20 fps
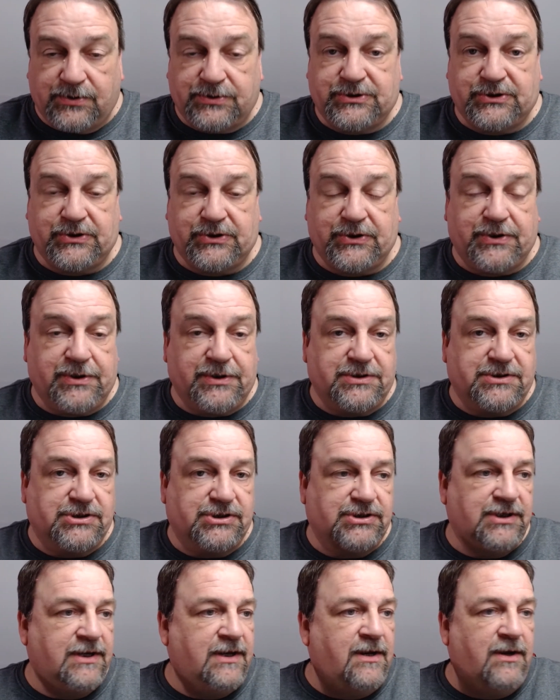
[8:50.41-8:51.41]
search,
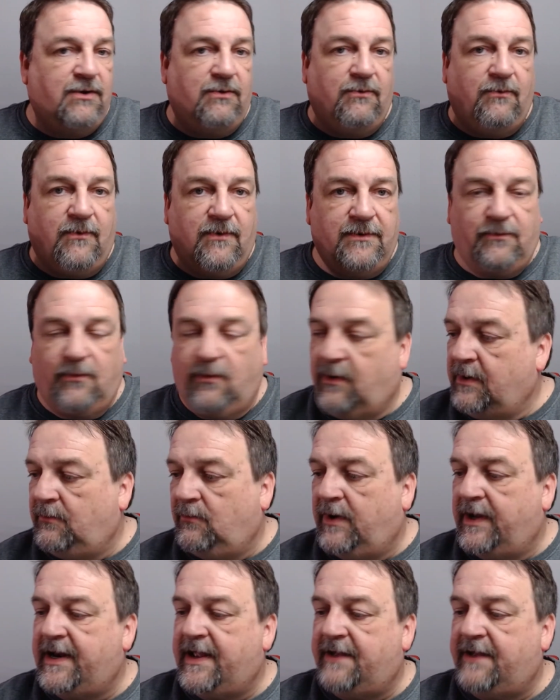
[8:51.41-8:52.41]

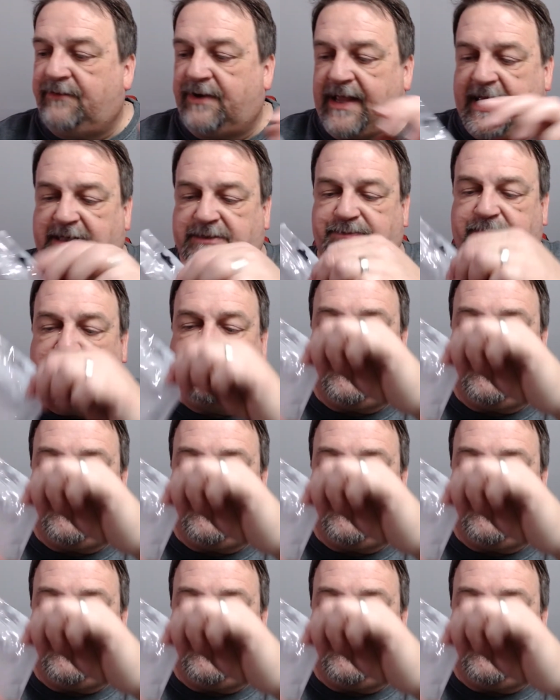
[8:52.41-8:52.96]
whatever the case may be.